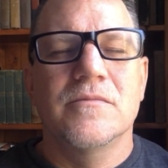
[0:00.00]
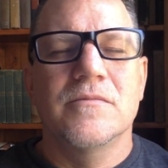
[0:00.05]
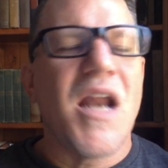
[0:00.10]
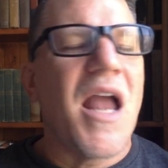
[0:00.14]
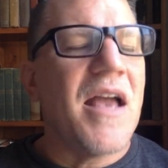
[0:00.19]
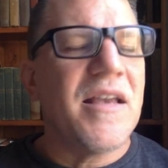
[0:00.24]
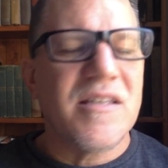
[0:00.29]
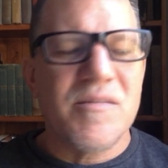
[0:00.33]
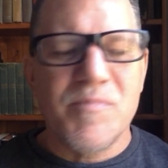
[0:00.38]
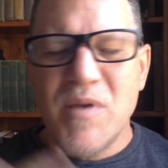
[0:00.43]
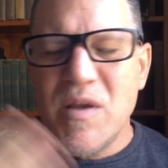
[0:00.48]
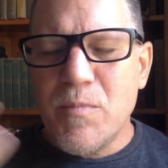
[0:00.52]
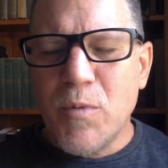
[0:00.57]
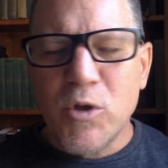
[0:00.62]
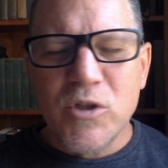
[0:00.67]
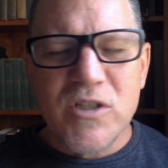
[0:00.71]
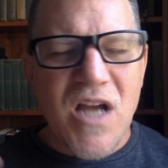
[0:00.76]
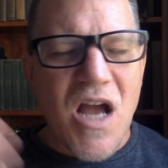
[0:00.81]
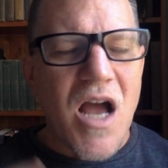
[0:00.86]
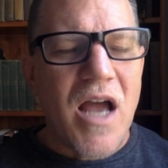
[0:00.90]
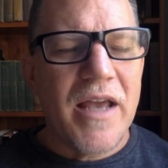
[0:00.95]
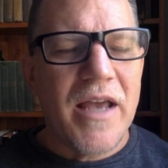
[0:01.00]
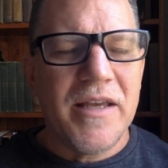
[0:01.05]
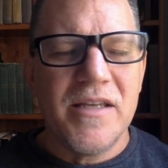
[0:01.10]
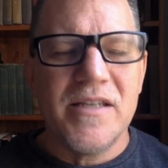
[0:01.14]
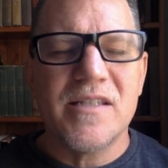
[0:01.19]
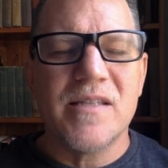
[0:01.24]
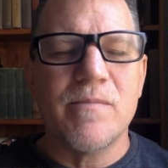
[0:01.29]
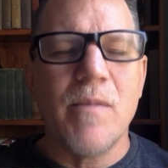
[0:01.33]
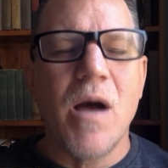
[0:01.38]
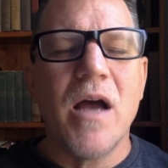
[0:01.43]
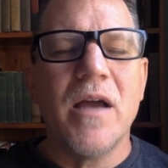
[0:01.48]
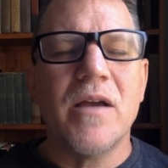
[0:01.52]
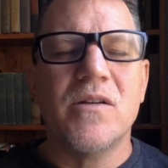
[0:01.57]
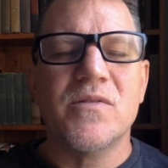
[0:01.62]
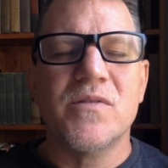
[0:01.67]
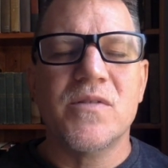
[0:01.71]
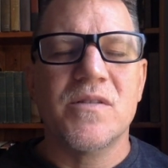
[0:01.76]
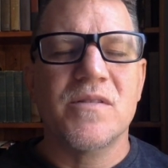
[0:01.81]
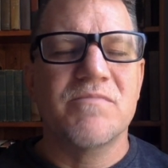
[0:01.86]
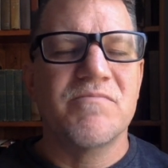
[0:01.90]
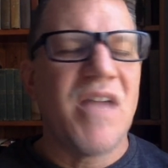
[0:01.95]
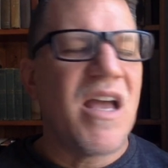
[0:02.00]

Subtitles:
As people die, he smiles.